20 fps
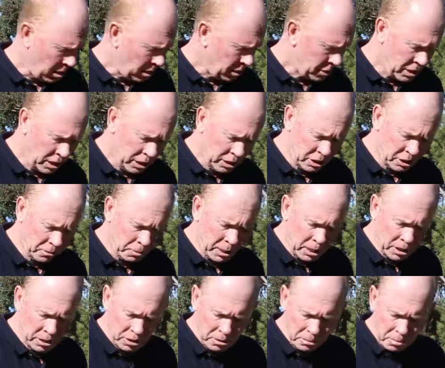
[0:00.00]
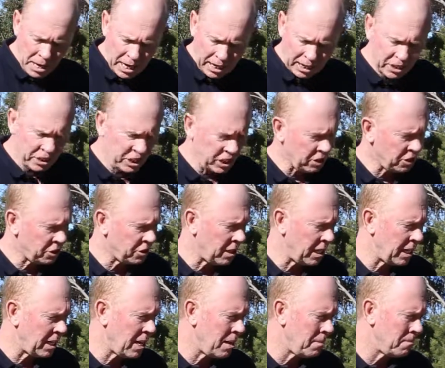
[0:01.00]
Don't dispose of the packaging
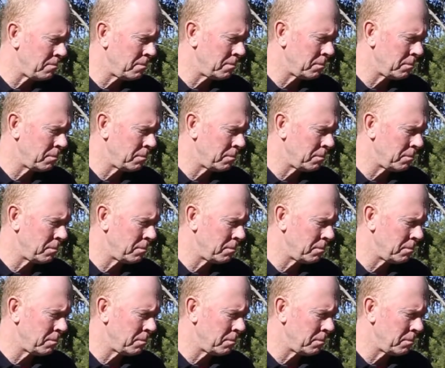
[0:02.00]
straight up,